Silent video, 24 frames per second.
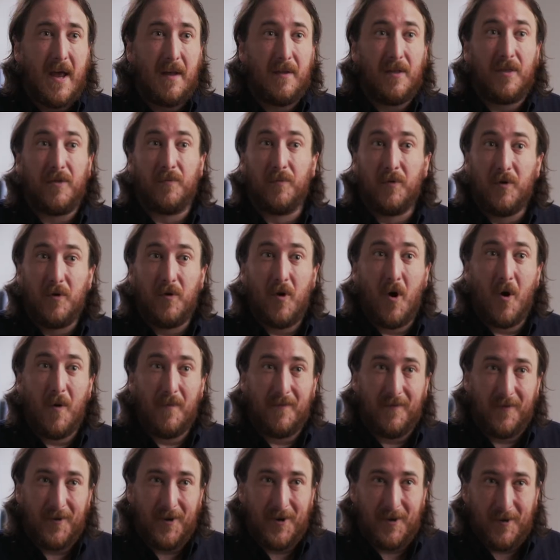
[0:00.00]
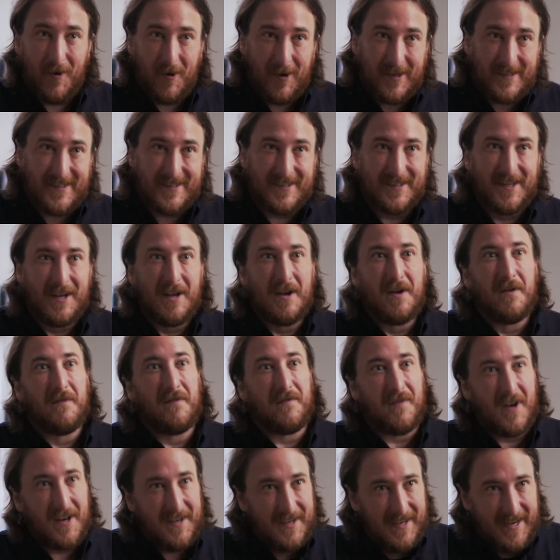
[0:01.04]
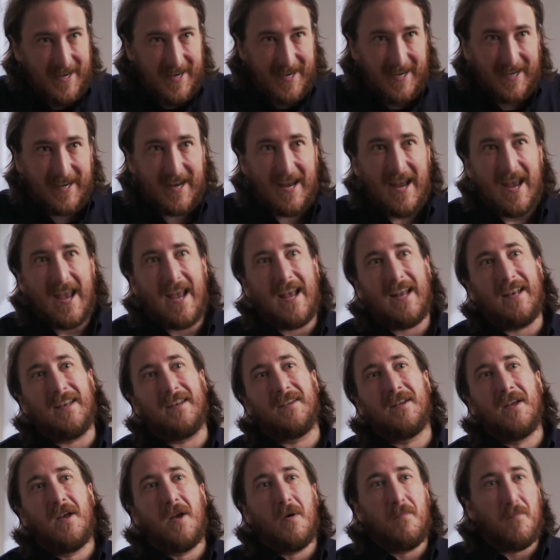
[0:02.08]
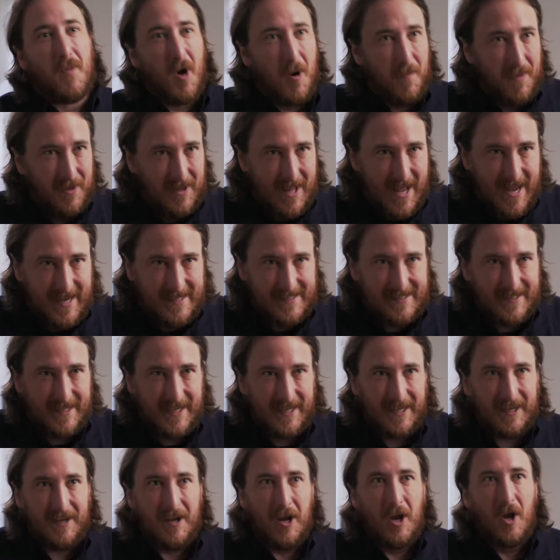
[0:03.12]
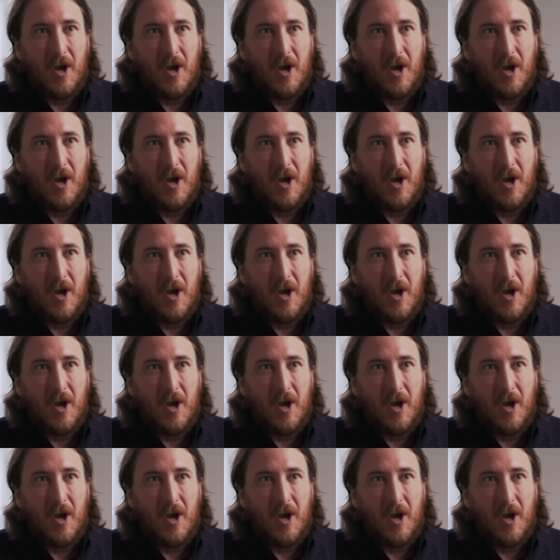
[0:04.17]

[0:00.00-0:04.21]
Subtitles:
And through Hope for New York's funding and mobilizing,